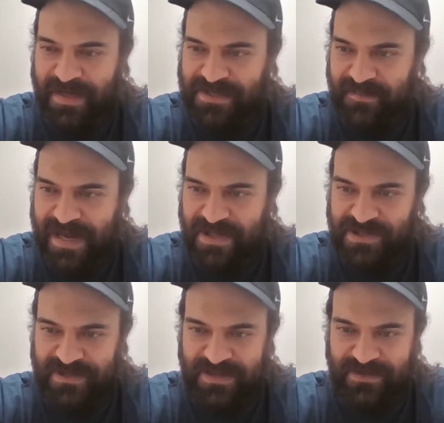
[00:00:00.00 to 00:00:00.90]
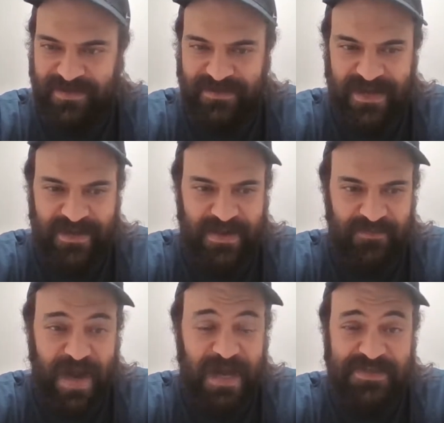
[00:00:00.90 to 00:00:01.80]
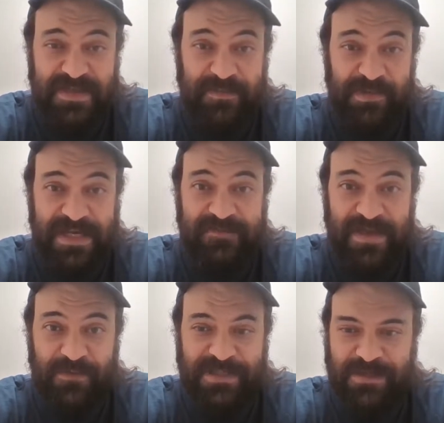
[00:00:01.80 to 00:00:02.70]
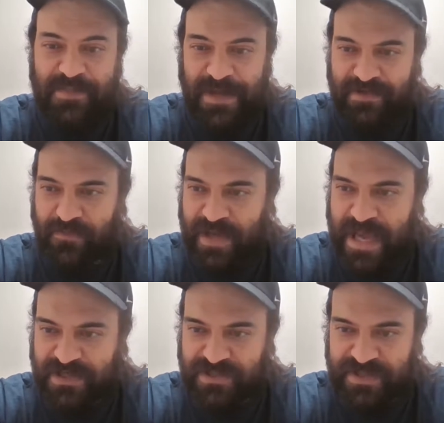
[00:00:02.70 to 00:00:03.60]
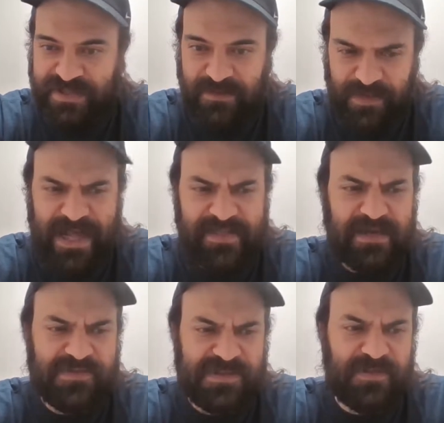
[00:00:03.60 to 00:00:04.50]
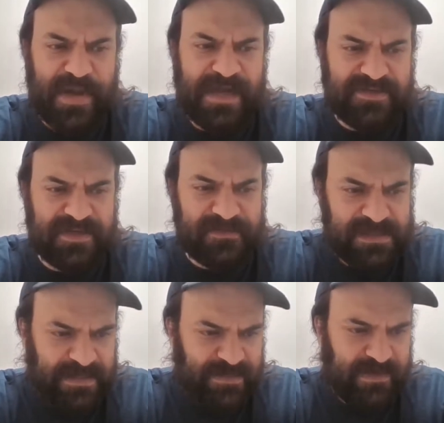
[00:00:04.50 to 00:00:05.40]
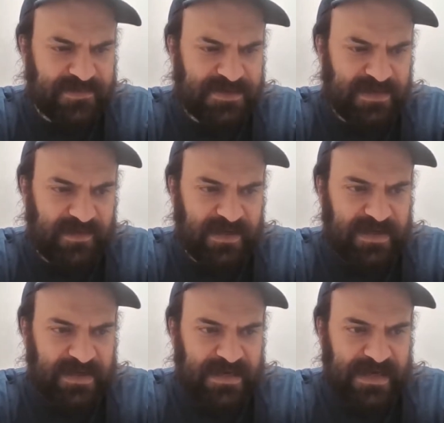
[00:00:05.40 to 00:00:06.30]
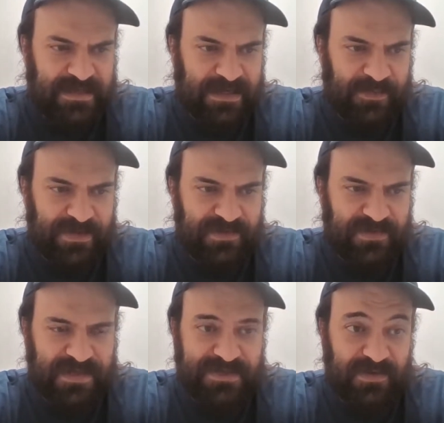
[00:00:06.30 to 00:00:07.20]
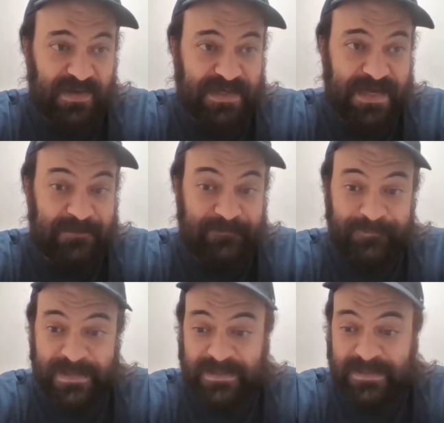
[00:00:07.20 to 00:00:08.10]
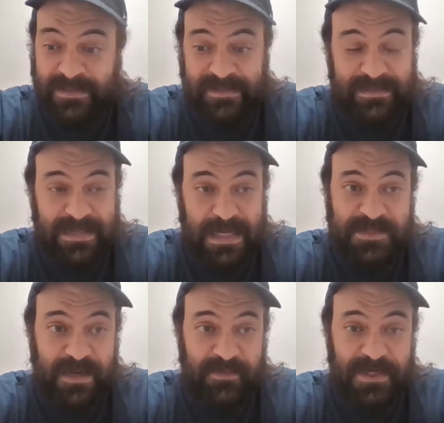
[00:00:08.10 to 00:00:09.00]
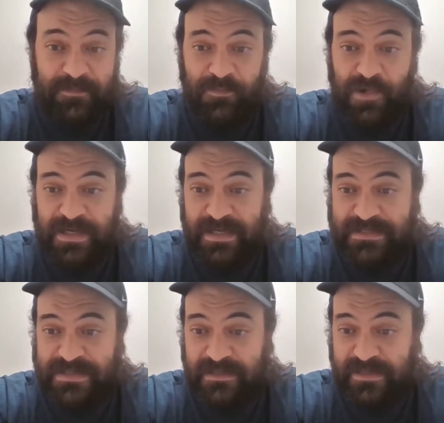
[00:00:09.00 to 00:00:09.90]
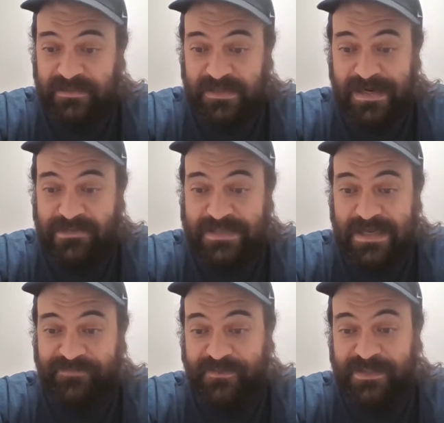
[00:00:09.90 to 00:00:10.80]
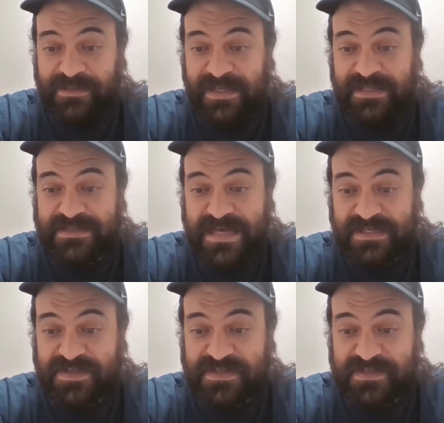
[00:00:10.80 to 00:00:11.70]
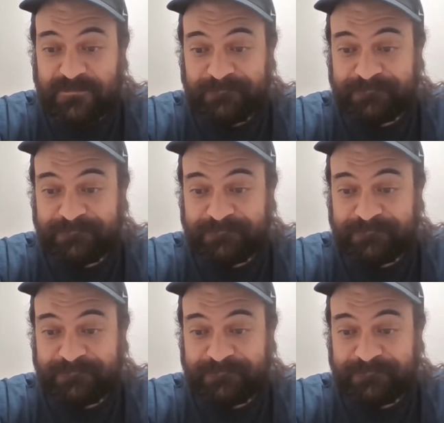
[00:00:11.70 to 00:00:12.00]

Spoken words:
imagine and honestly believe that we did better than we actually did. But I think it was still positive, though. So I think I'm going to do that. So, again, games coming up. What can I tell you? I would definitely be leaning Texas.